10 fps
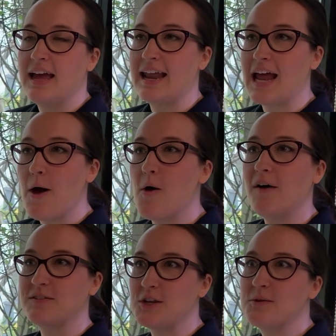and how
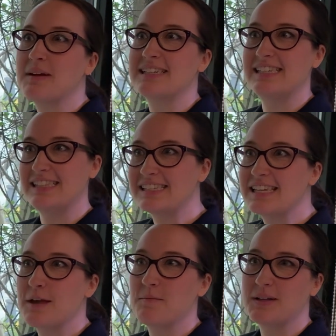often you might see the
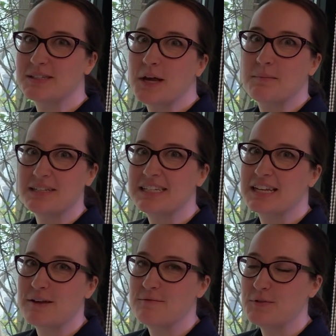same ones coming to
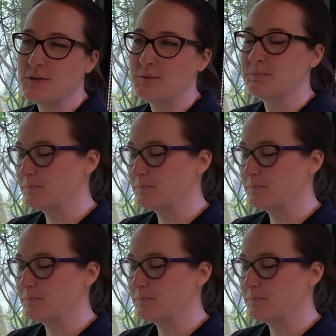get food.